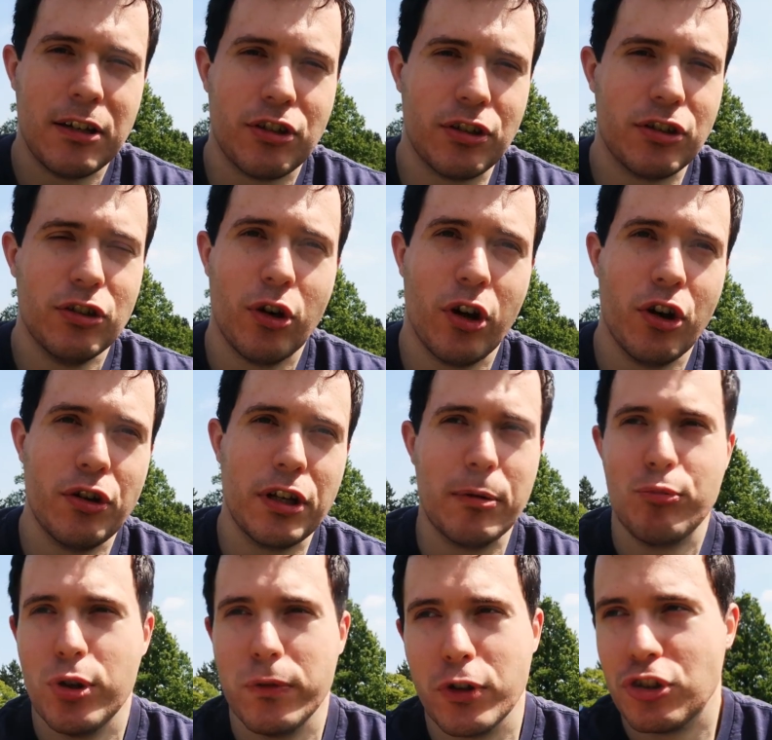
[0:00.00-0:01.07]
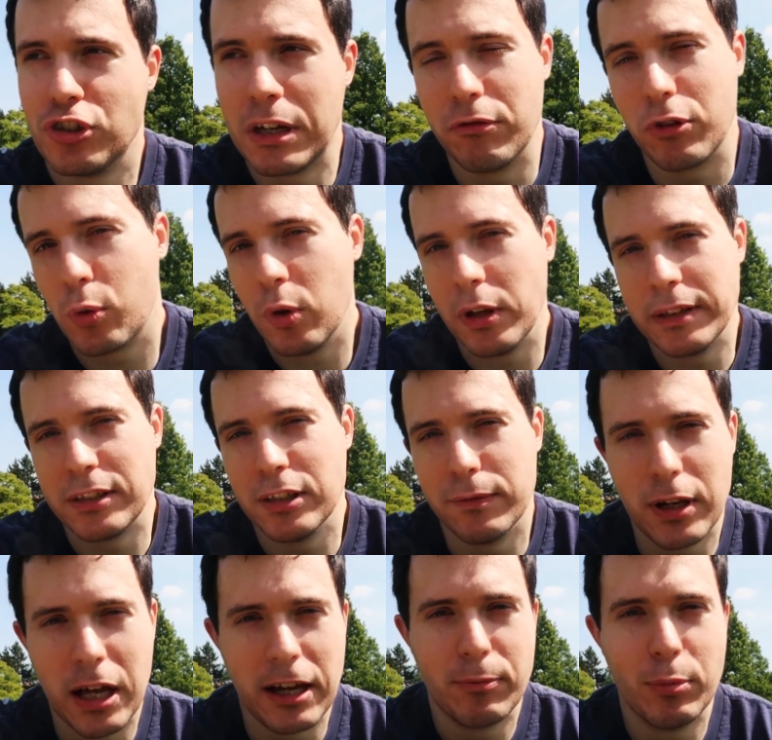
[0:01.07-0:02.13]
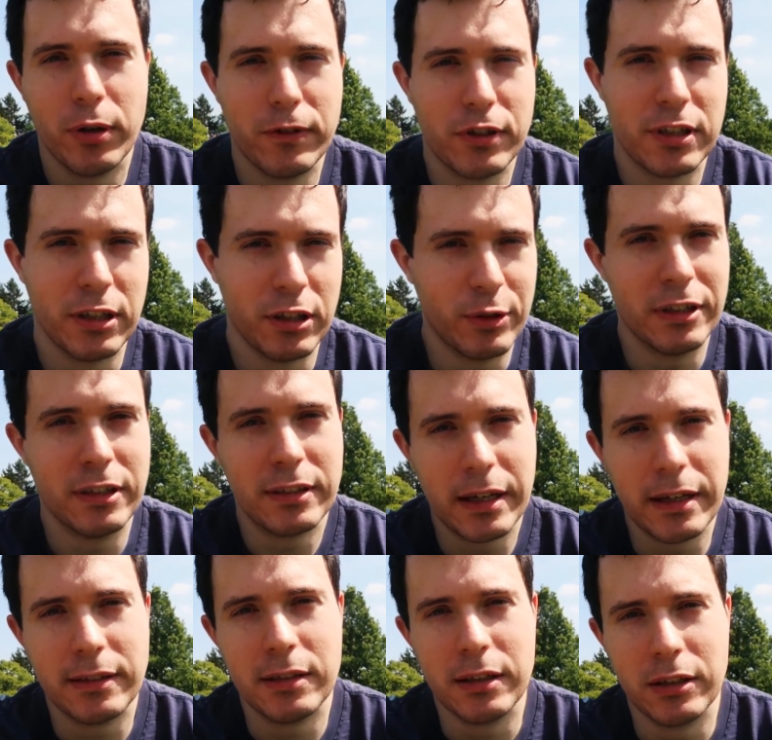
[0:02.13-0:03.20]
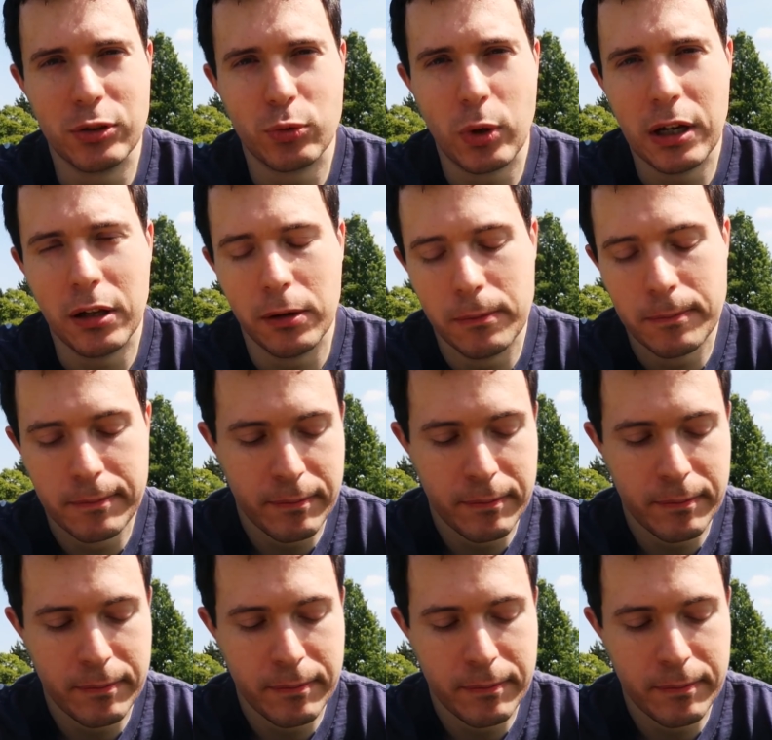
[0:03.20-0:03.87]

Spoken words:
just not only improve your general quality of life, but obviously the dating as well.